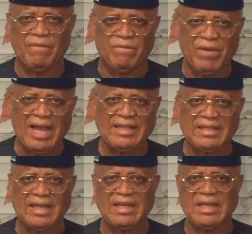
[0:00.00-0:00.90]

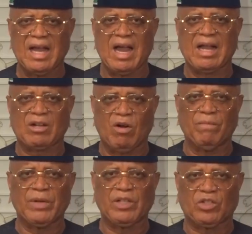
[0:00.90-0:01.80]
inviting our
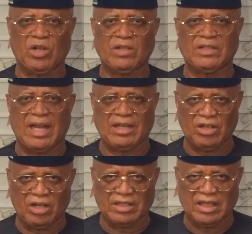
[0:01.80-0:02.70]
accomplished sons
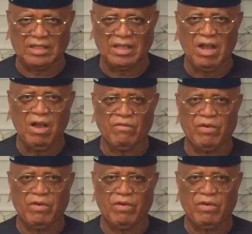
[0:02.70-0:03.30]
and daughters